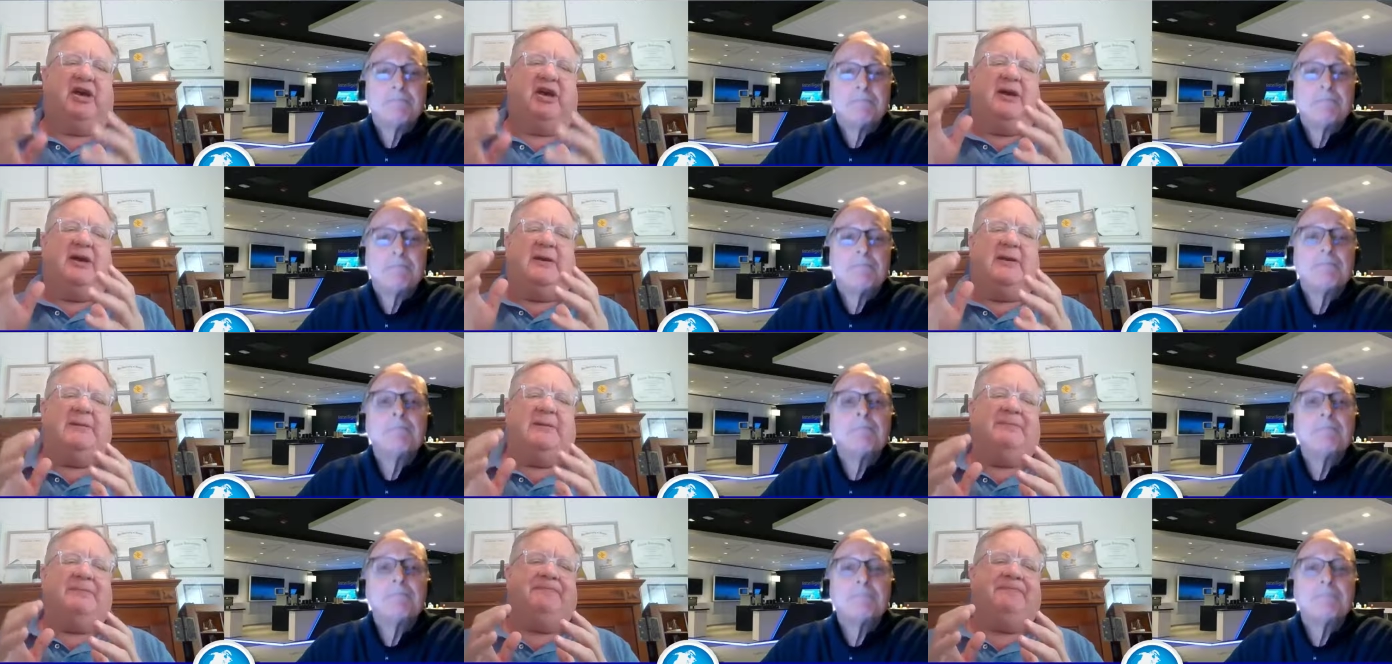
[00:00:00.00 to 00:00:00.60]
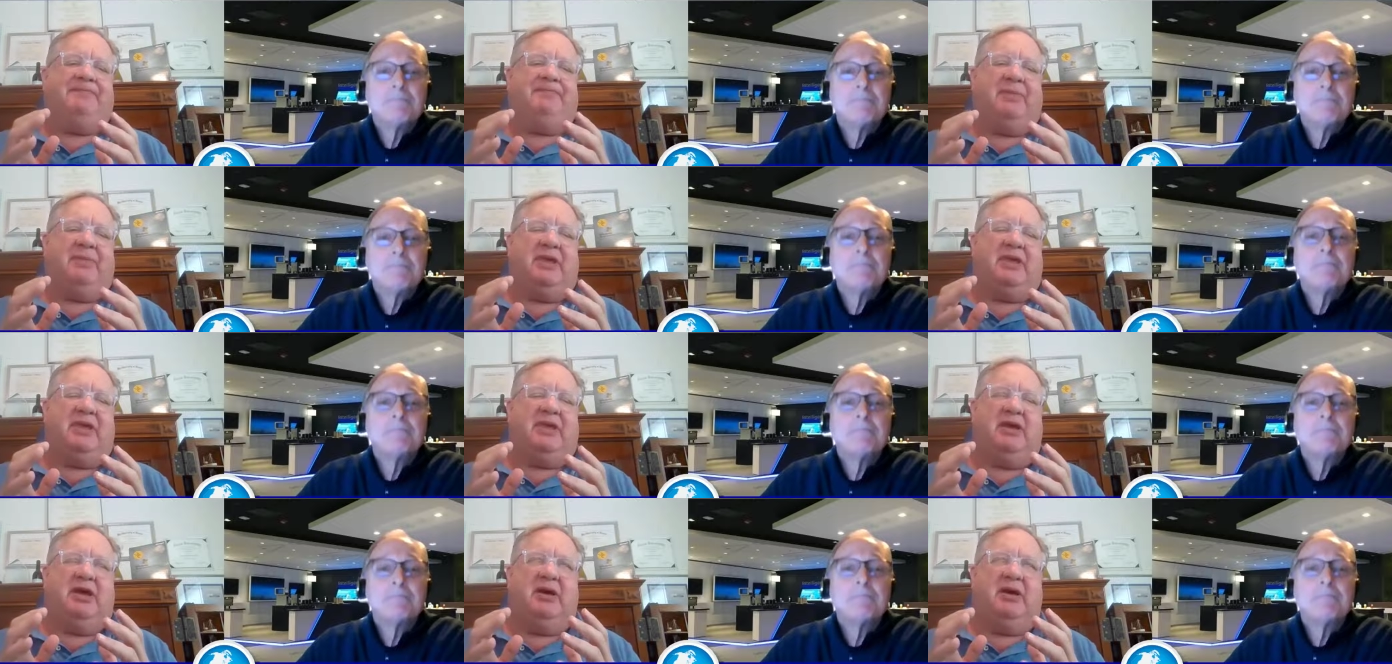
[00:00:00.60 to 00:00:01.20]
Speaker 1: uh,
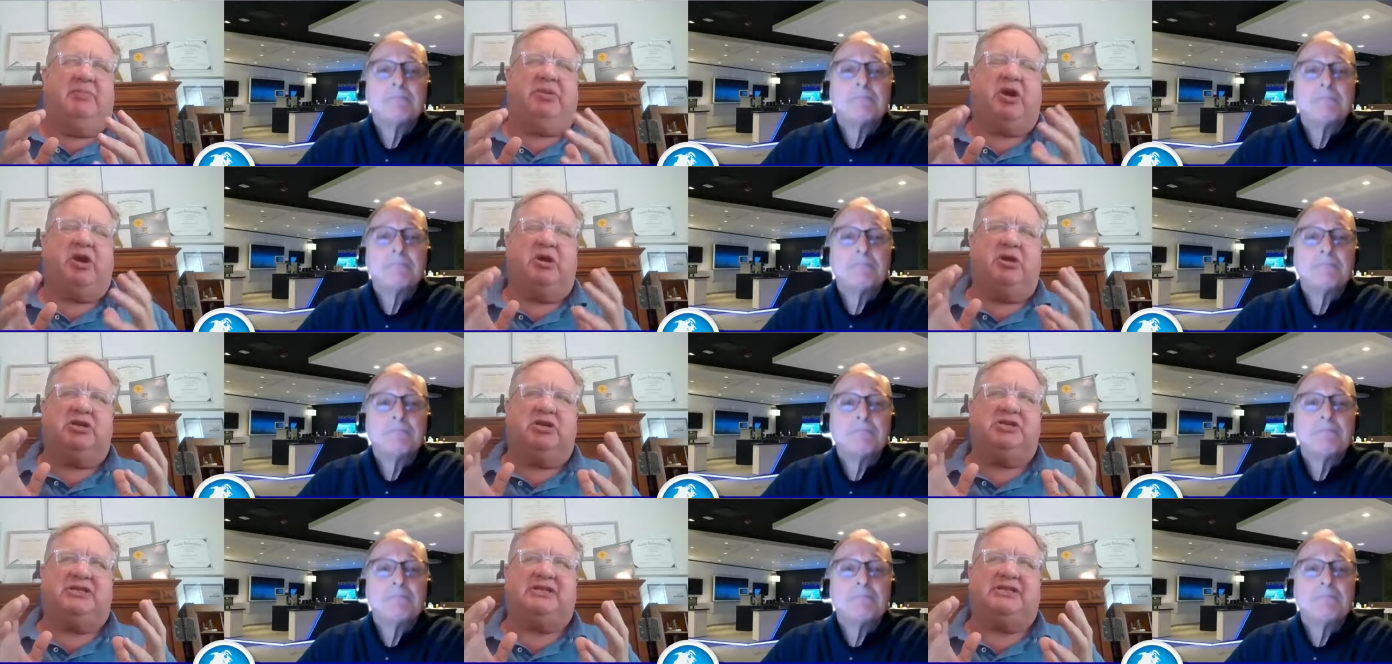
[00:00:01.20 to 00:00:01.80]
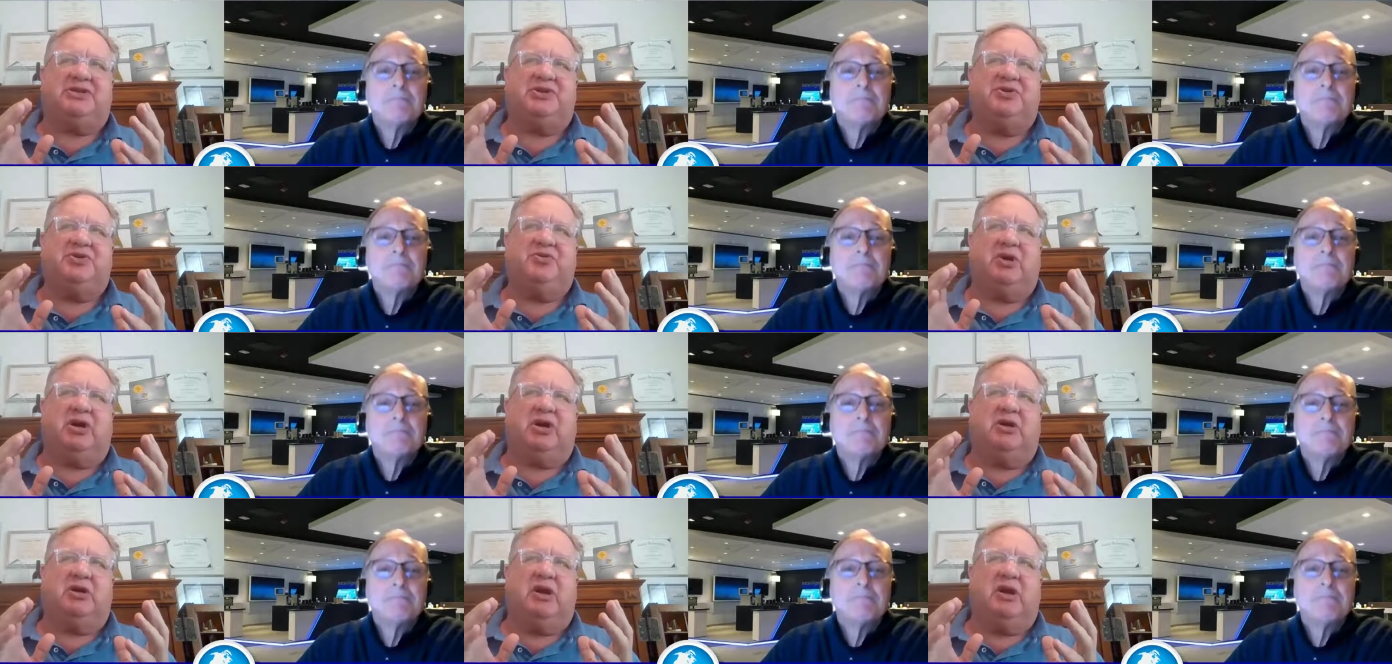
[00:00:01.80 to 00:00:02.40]
uh, partners who
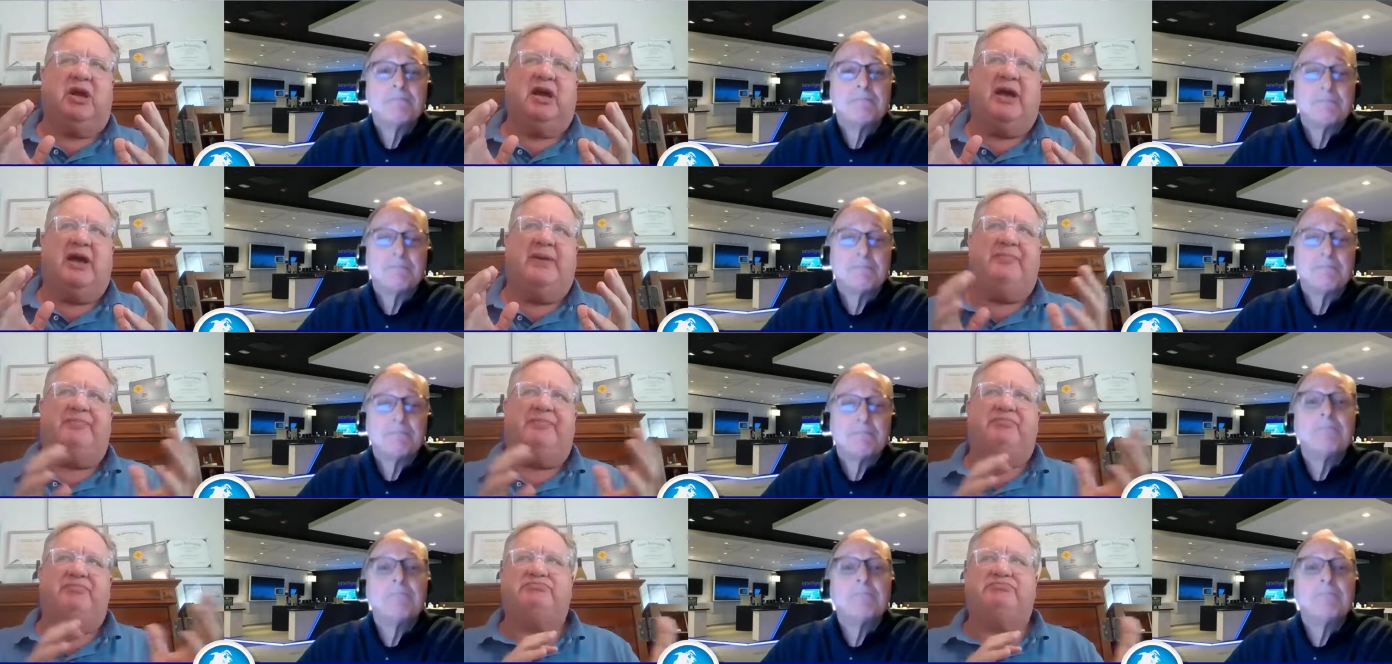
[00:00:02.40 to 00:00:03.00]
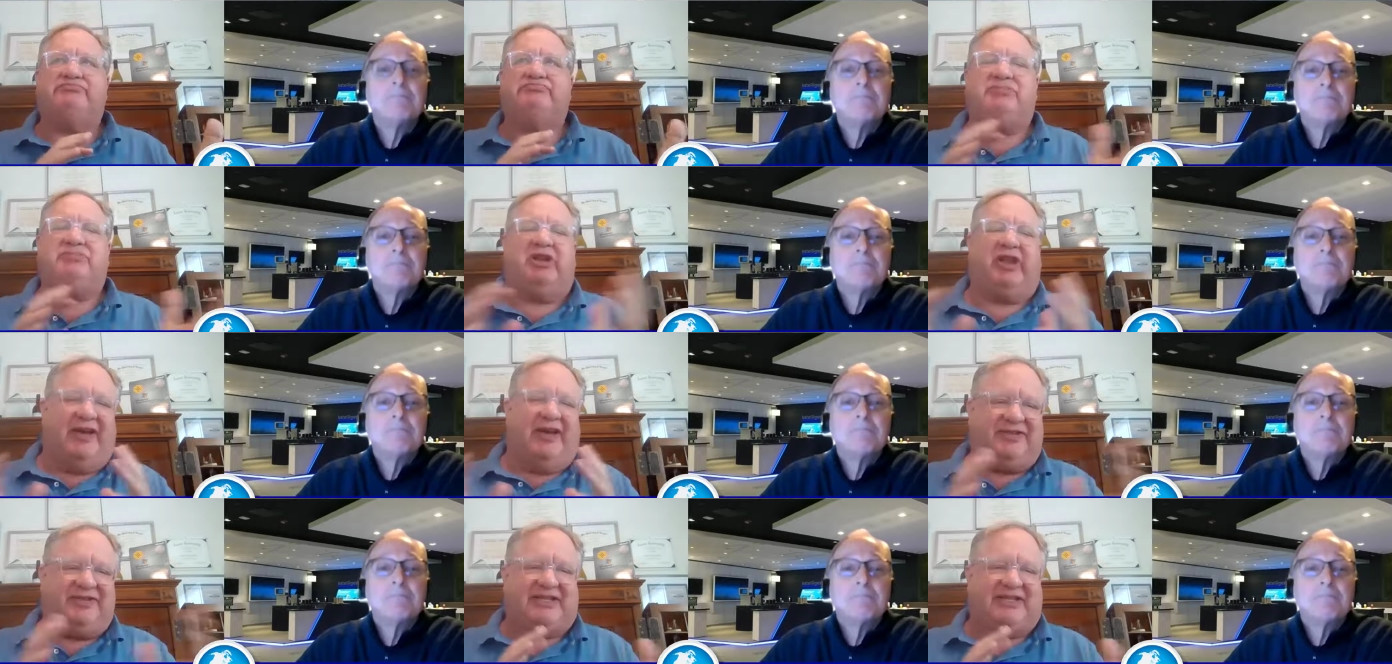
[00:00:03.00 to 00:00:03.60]
were um,
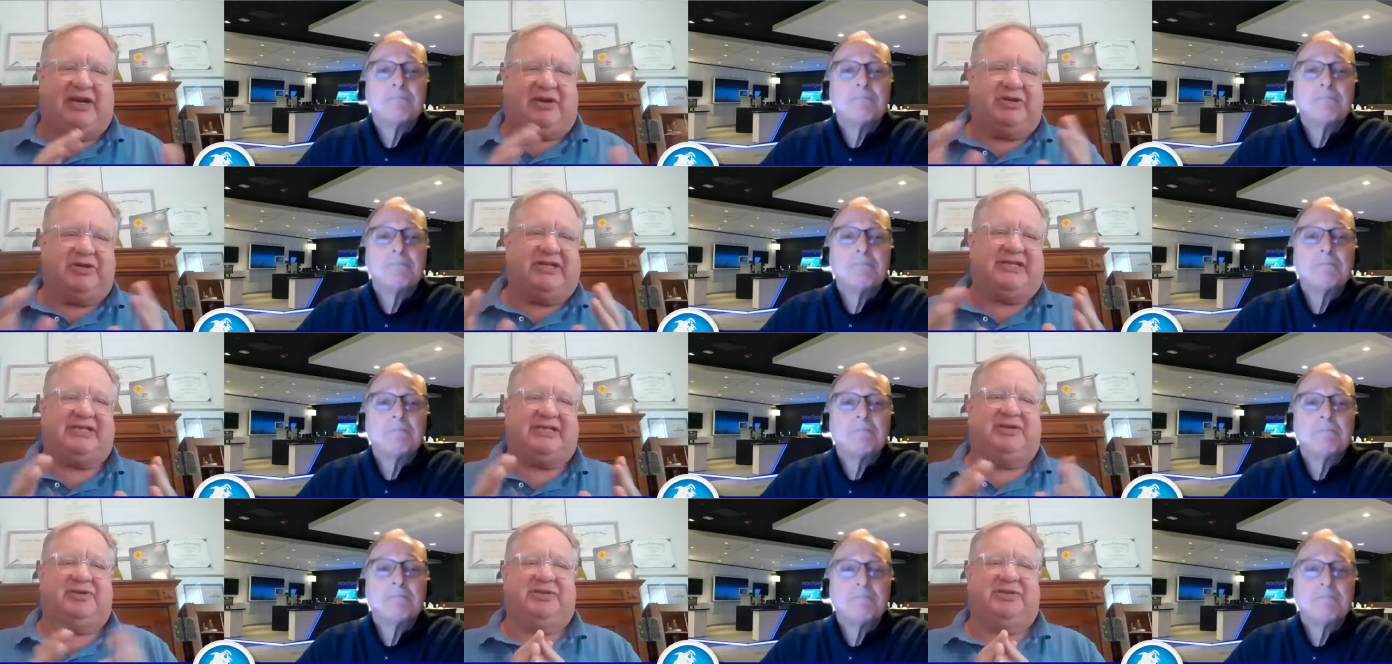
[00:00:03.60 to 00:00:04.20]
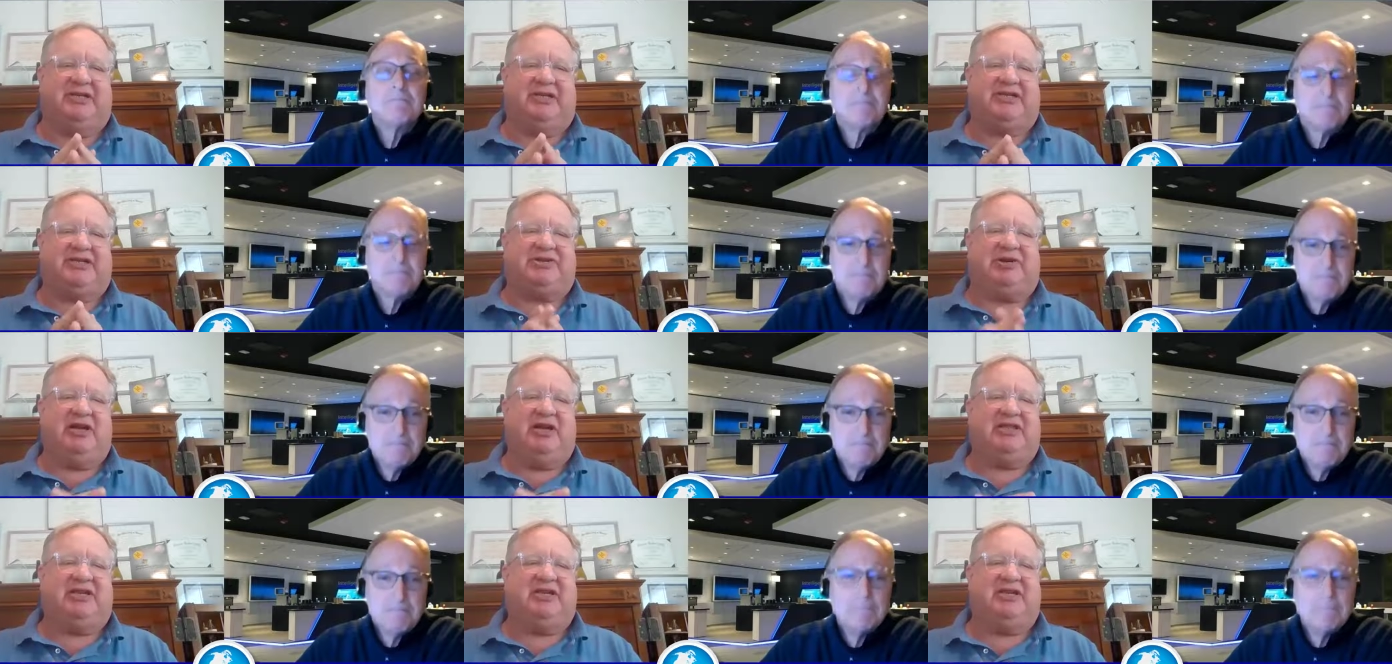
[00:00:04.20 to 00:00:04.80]
lifestyle consultants,
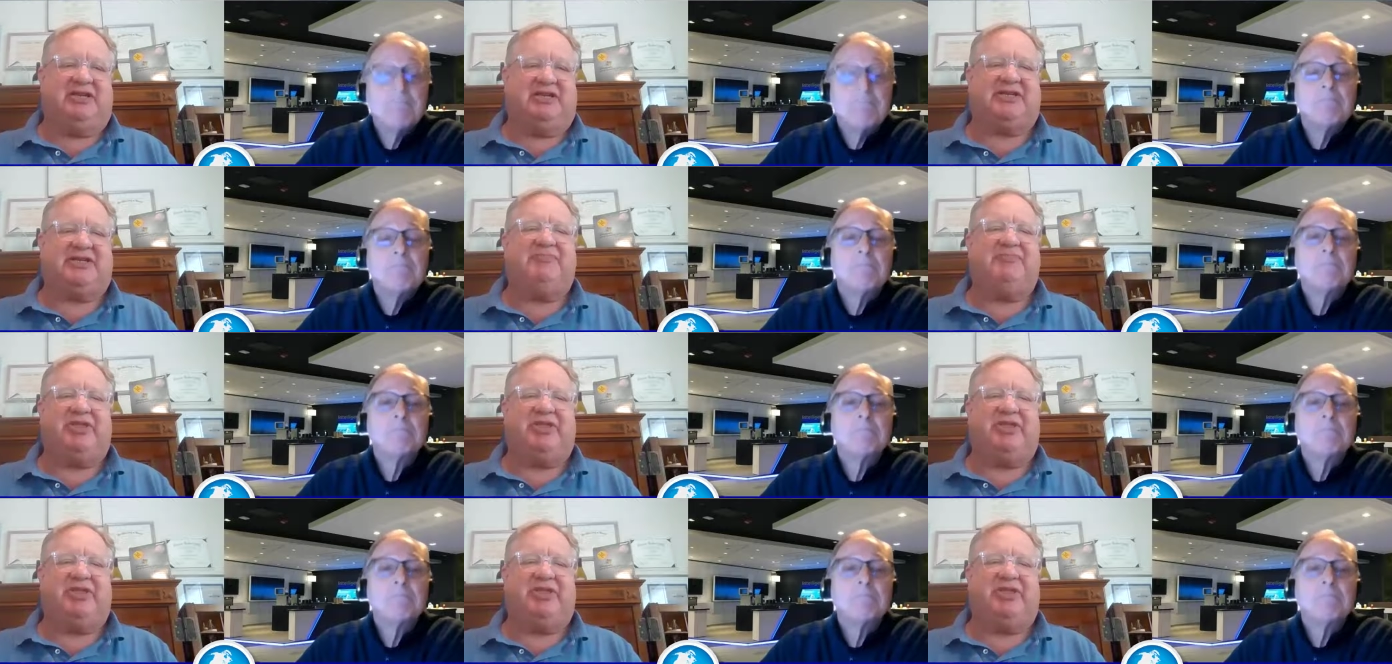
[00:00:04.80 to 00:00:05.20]
right? They're just